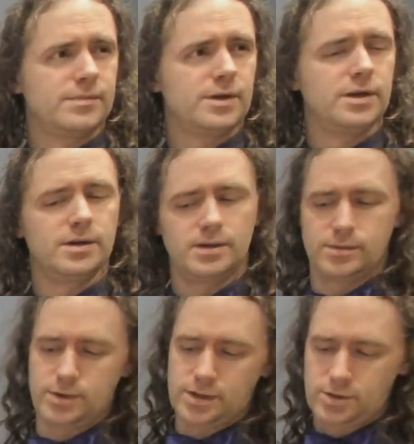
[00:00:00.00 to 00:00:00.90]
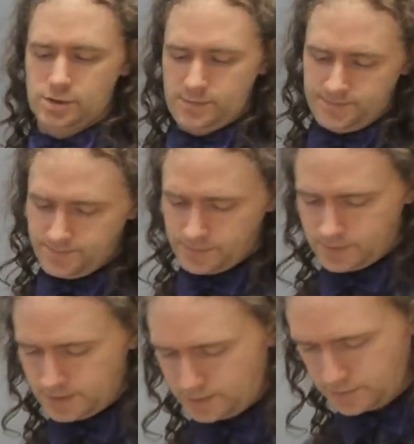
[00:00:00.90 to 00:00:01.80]
I planned to.
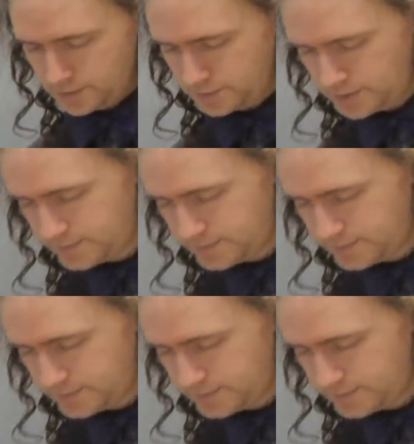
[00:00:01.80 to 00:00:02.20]
I was going to do a